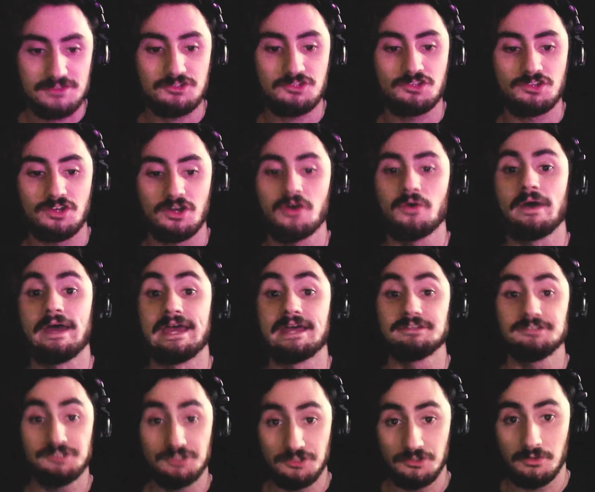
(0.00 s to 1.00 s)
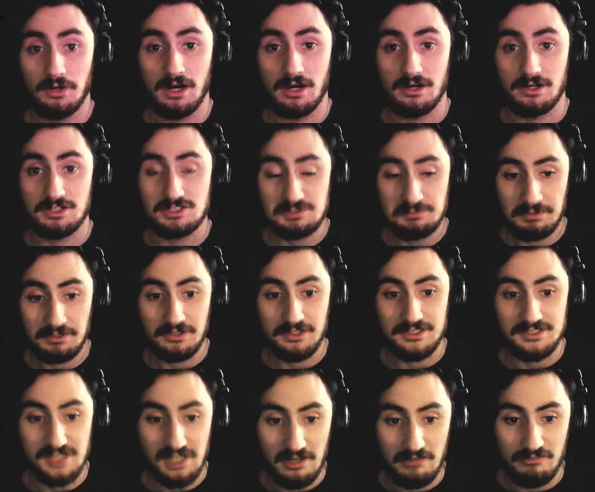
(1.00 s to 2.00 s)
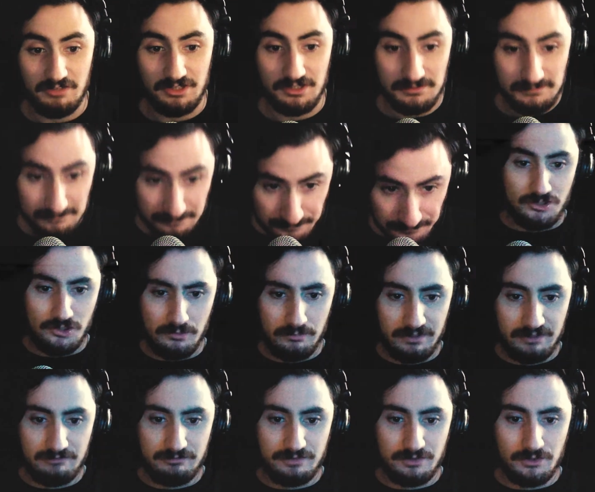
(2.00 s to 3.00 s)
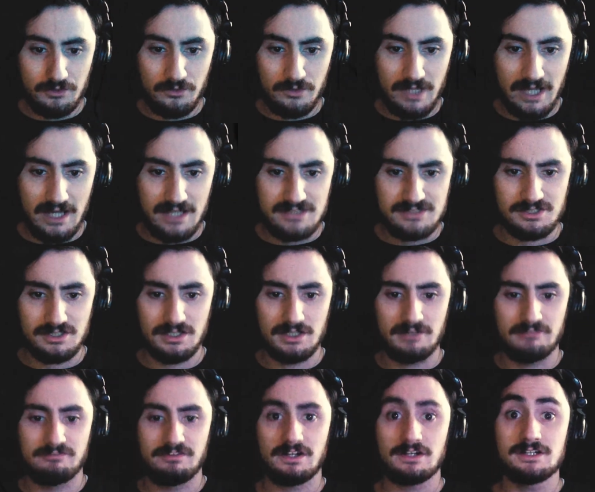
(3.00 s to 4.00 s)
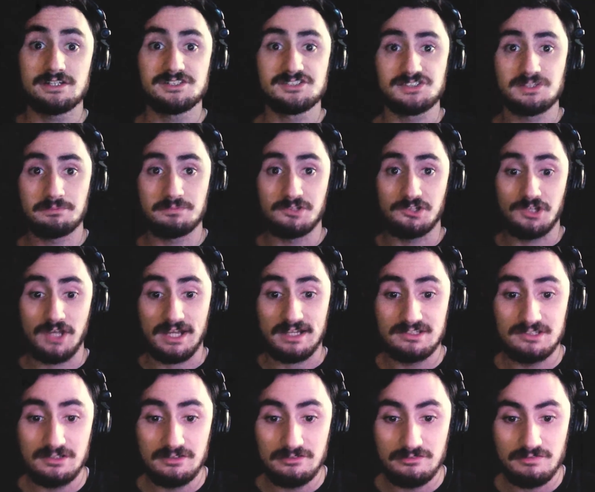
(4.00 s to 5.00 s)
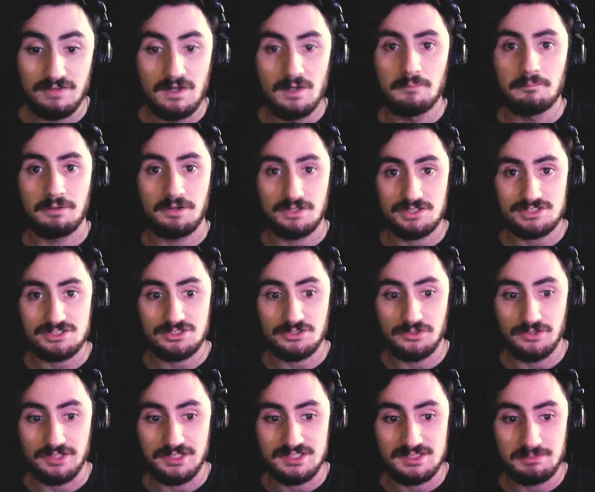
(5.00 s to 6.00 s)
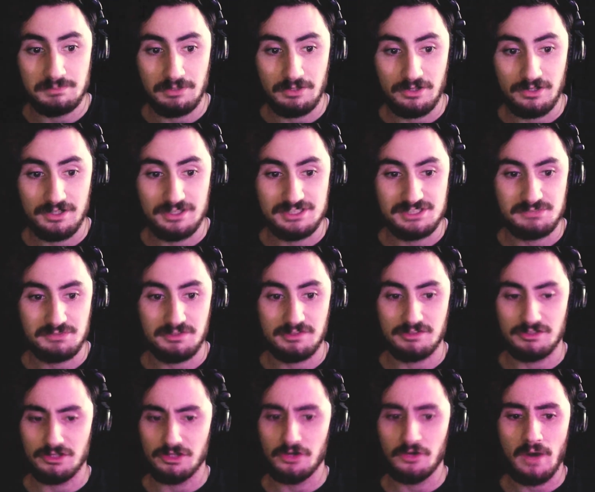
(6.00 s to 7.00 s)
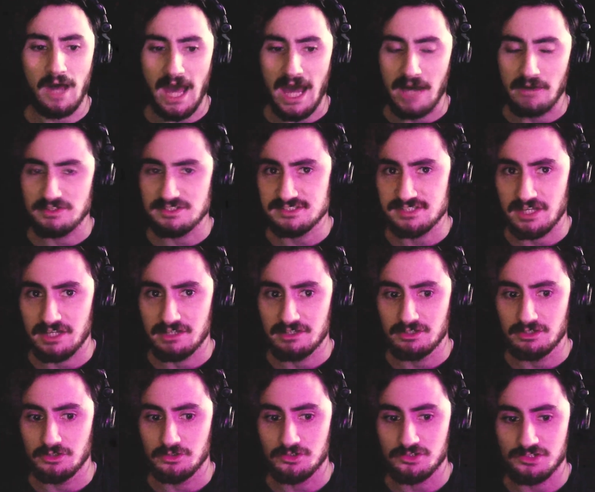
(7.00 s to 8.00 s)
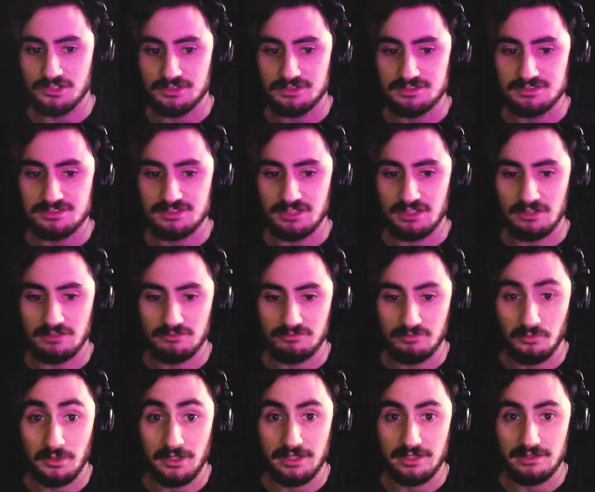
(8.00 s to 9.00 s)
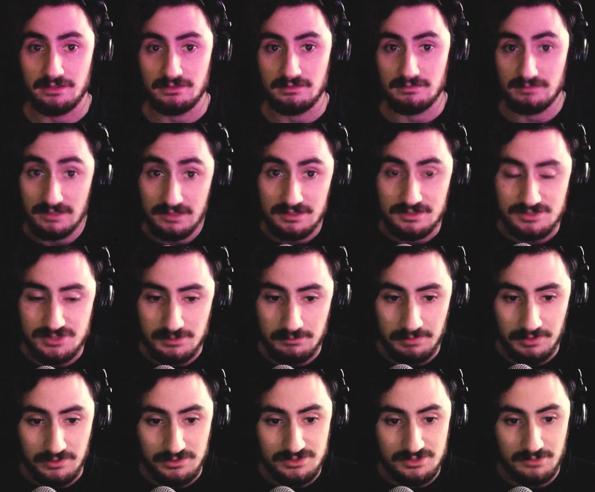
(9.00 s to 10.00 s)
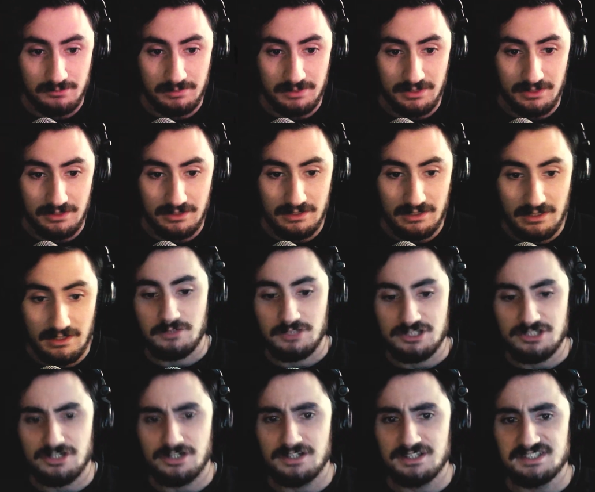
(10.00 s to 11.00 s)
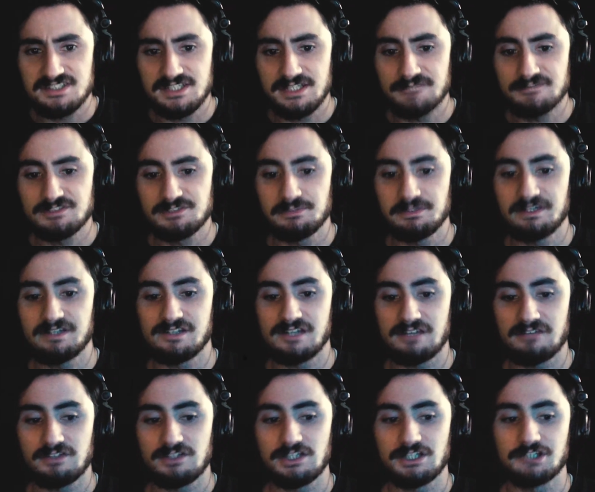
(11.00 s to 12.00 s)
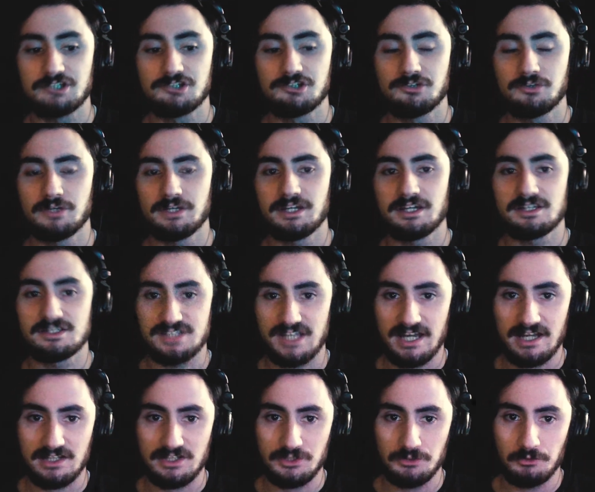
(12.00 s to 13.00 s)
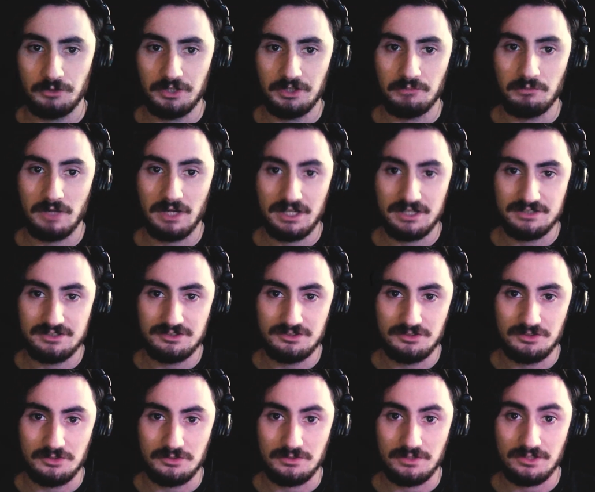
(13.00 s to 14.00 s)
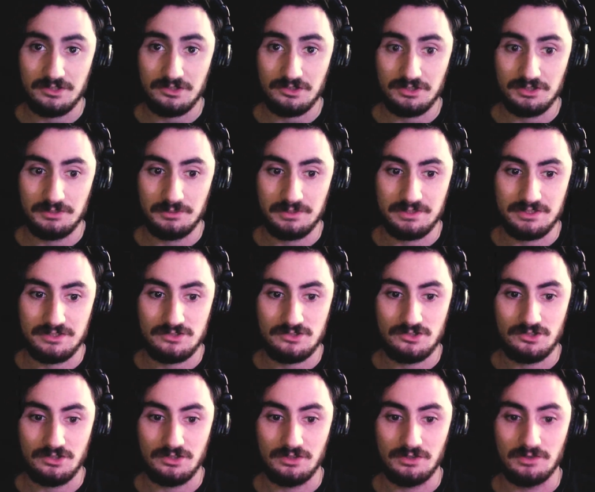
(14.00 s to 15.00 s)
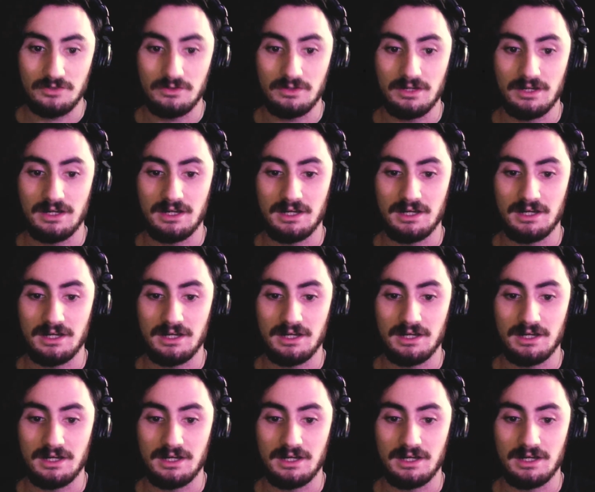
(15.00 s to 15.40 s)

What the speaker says: to the show and to our experience of it. This should be viewed as a very subjective, personal experience with no outside notions of what it is supposed to be. The Return seems to be David Lynch doing exactly what he wanted to do originally with the show,